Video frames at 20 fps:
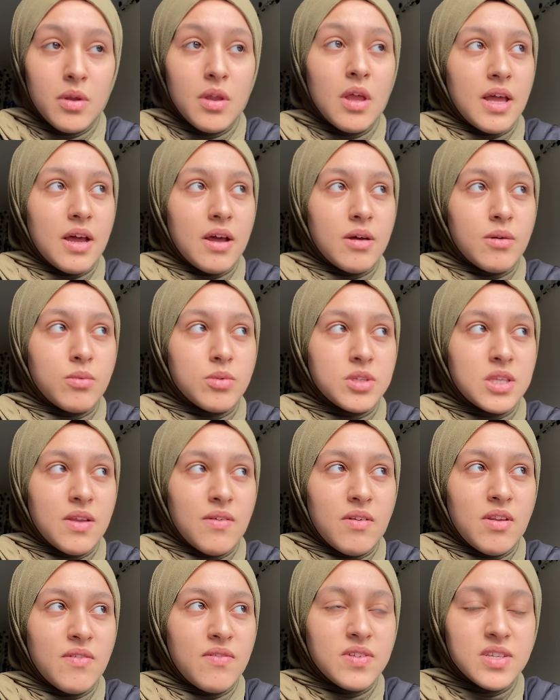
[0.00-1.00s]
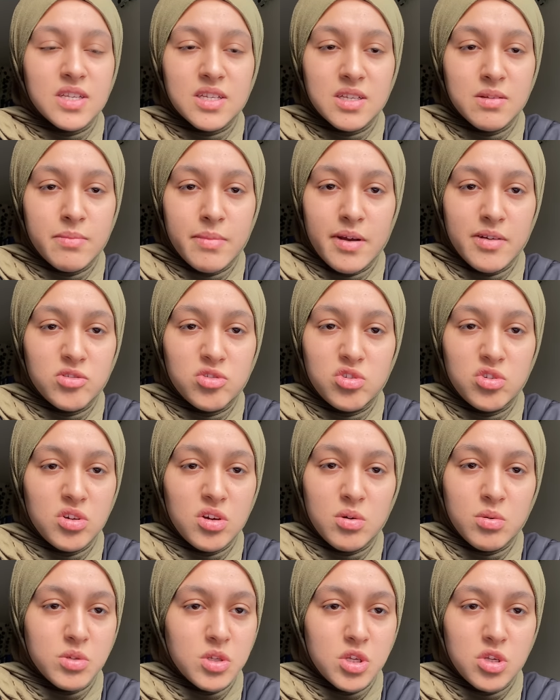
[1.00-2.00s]
Yeah, it was definitely physics and maths tutor.
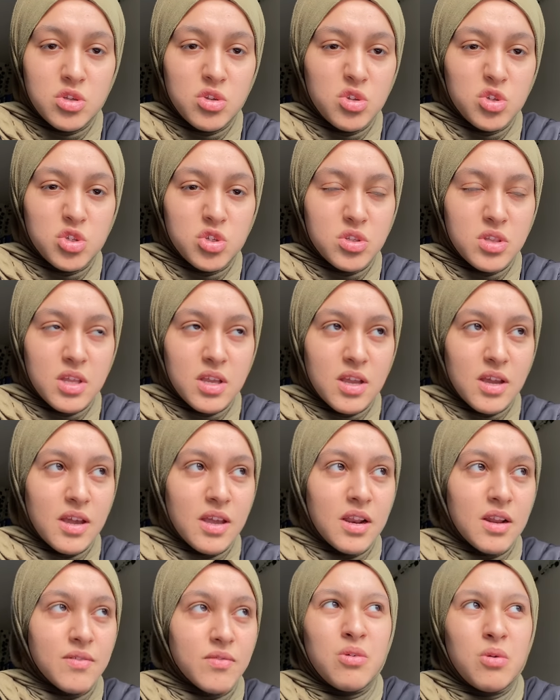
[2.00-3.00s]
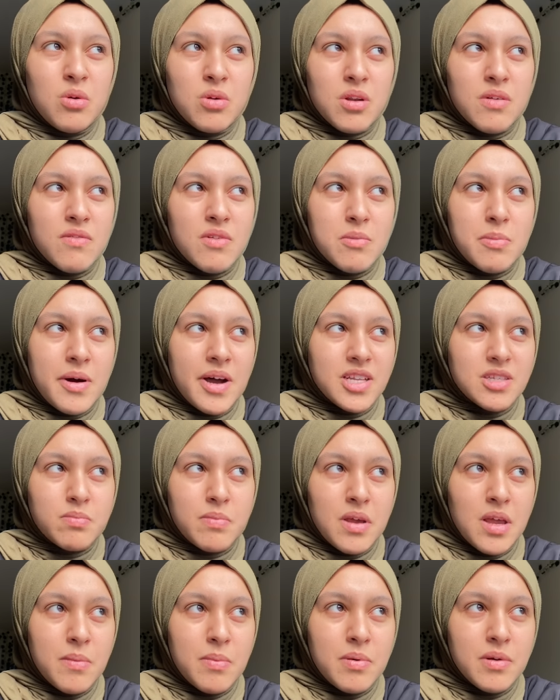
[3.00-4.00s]
It was a huge thing at A level, all of the past
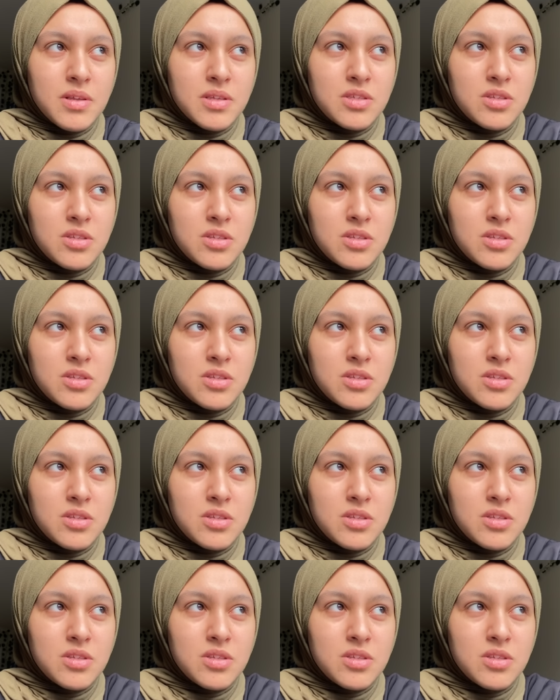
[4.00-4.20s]
papers.